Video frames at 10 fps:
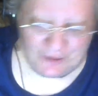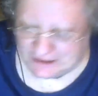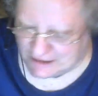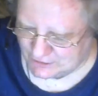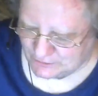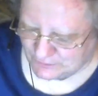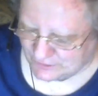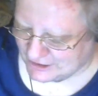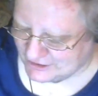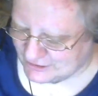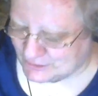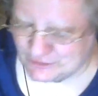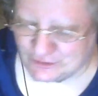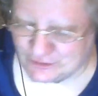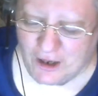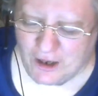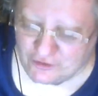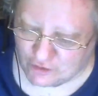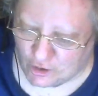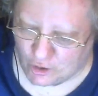We didn't do the nice little slope.
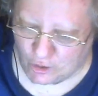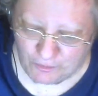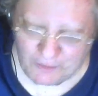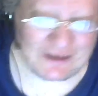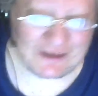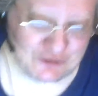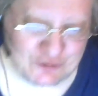So we went